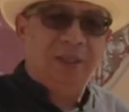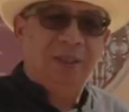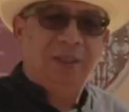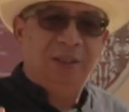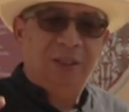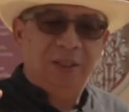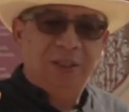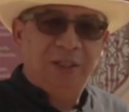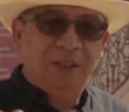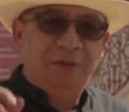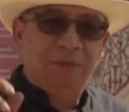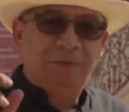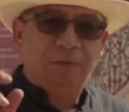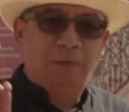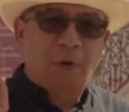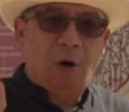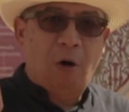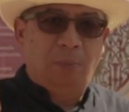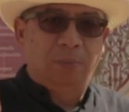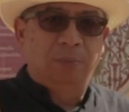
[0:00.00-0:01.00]
in three
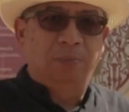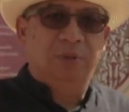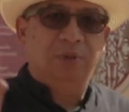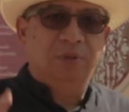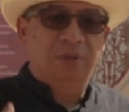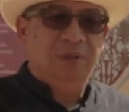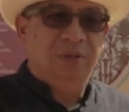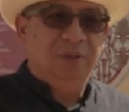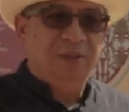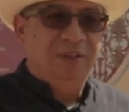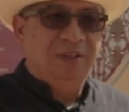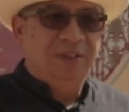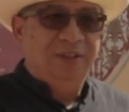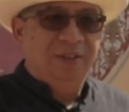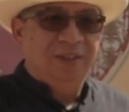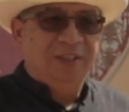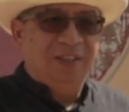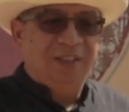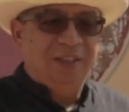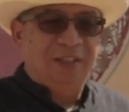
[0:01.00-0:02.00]
forms.
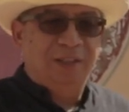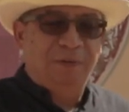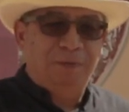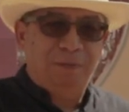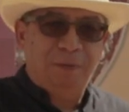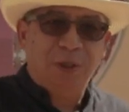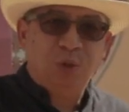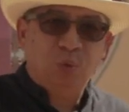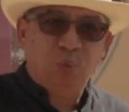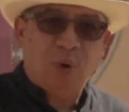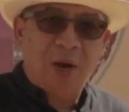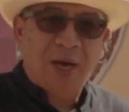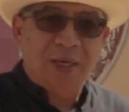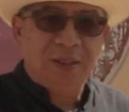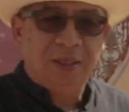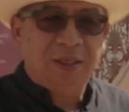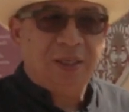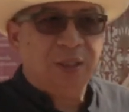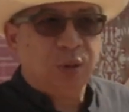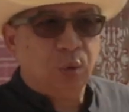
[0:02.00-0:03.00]
The first
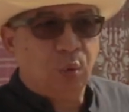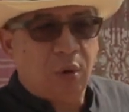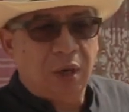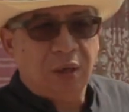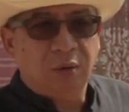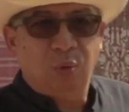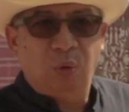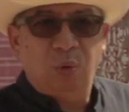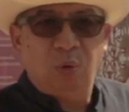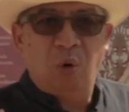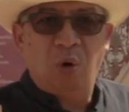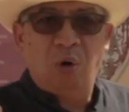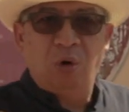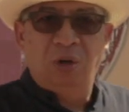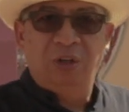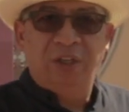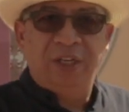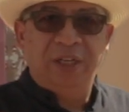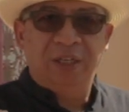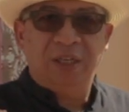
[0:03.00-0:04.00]
one is Kwang Kong
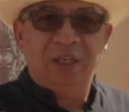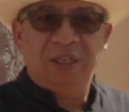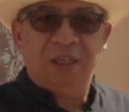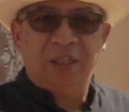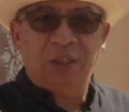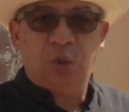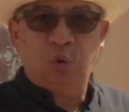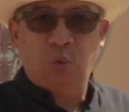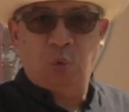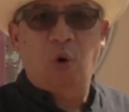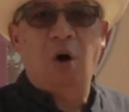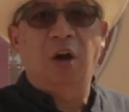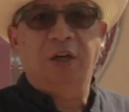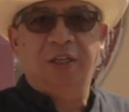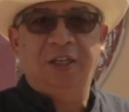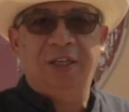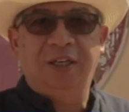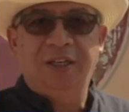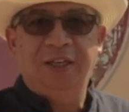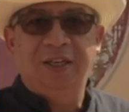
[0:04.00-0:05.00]
holding a
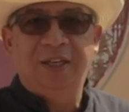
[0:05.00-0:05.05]
sword,